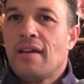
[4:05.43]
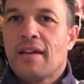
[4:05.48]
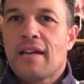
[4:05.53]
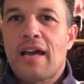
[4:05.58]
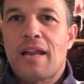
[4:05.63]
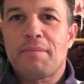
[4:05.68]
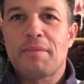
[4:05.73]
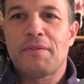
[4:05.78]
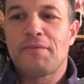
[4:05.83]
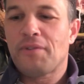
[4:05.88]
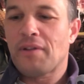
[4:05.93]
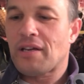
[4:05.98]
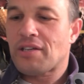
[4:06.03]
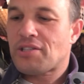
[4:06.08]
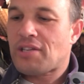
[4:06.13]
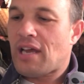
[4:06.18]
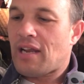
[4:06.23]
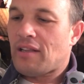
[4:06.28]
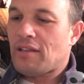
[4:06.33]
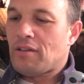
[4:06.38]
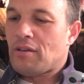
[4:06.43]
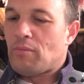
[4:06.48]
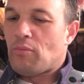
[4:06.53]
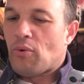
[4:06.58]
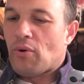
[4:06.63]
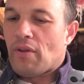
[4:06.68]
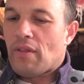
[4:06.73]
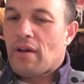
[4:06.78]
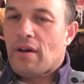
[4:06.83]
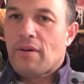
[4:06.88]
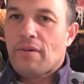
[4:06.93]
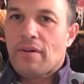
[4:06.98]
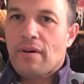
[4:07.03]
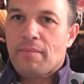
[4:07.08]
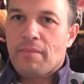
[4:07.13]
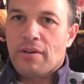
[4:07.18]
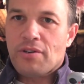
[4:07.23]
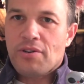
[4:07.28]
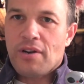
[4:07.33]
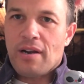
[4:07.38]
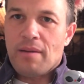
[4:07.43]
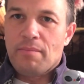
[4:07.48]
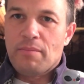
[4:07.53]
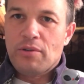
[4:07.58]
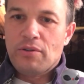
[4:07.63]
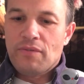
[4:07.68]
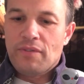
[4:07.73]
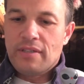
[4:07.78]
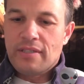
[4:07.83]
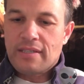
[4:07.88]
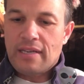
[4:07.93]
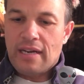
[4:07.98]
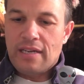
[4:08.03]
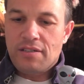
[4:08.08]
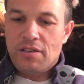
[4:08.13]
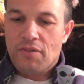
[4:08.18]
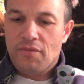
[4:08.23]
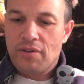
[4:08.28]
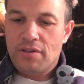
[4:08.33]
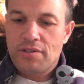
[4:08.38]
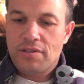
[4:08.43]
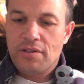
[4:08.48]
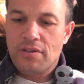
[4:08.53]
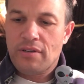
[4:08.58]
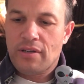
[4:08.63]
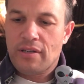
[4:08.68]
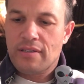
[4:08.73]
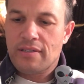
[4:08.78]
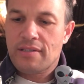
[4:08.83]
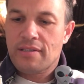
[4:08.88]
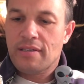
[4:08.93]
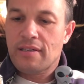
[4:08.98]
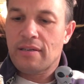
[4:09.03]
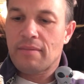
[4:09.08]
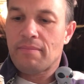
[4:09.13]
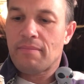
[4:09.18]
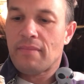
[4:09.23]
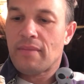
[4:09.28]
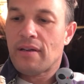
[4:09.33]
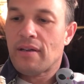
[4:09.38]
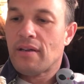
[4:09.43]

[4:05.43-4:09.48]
Got to be fleshed out a little more, though. I'm going to try to move these guys over so you can see them.